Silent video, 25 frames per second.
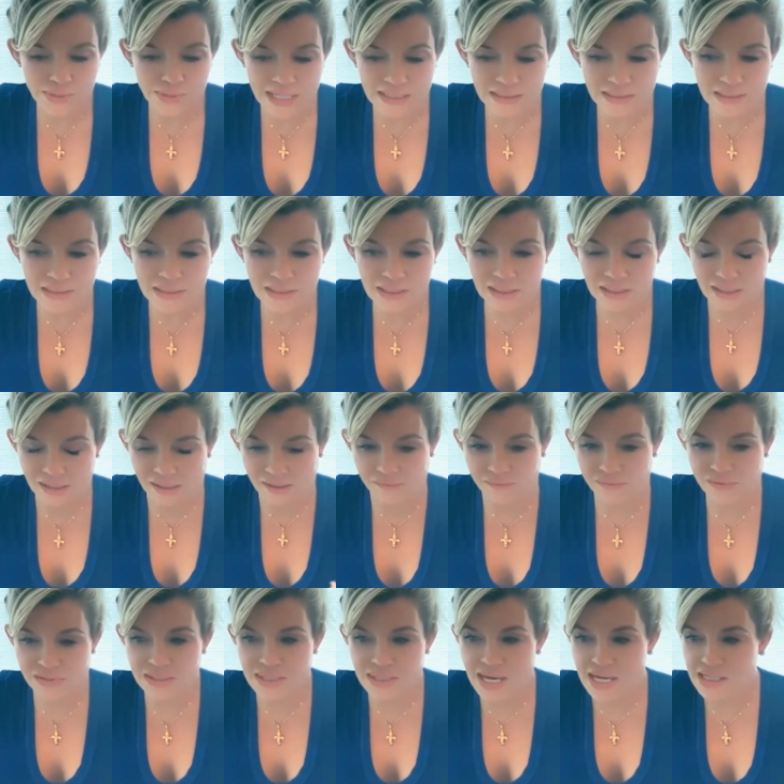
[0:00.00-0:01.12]
That's the
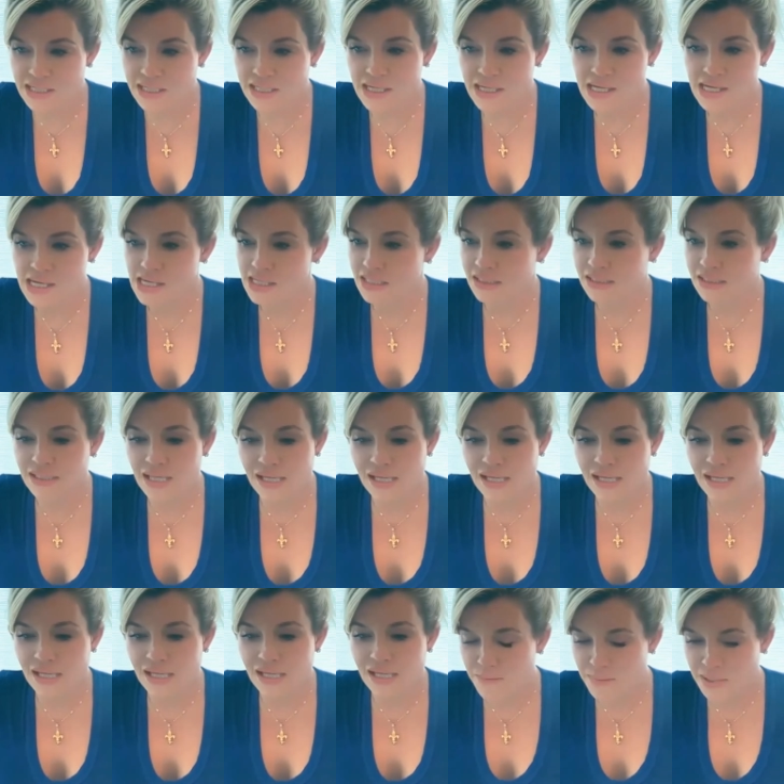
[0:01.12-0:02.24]
gift, that it's not
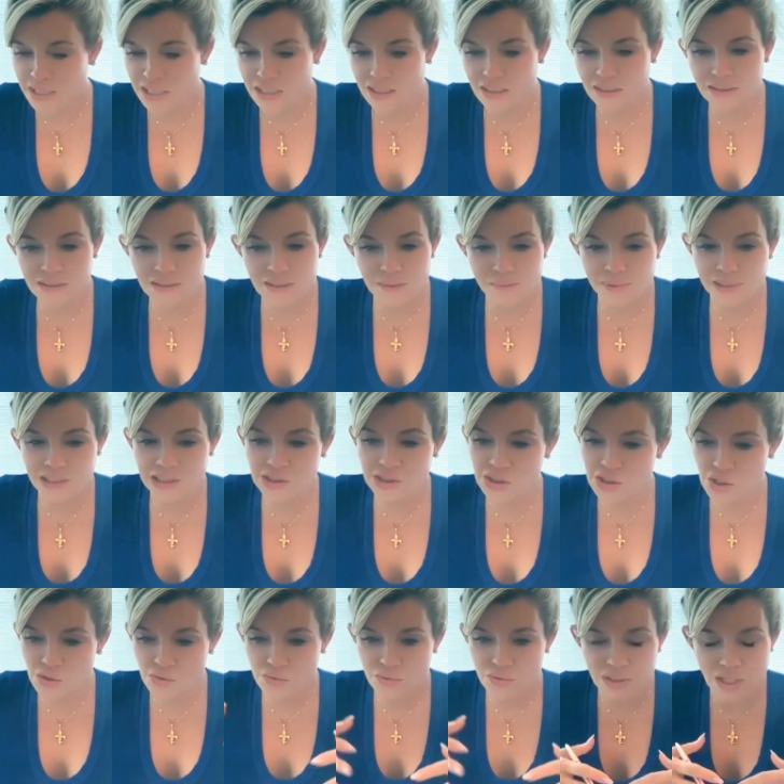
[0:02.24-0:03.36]
about me. Somebody
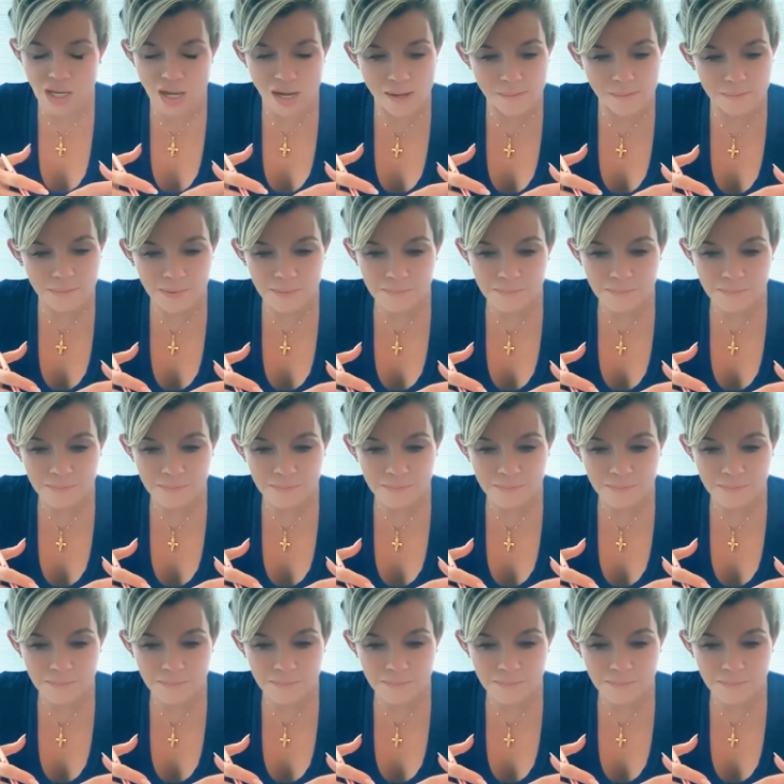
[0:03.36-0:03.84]
shows up.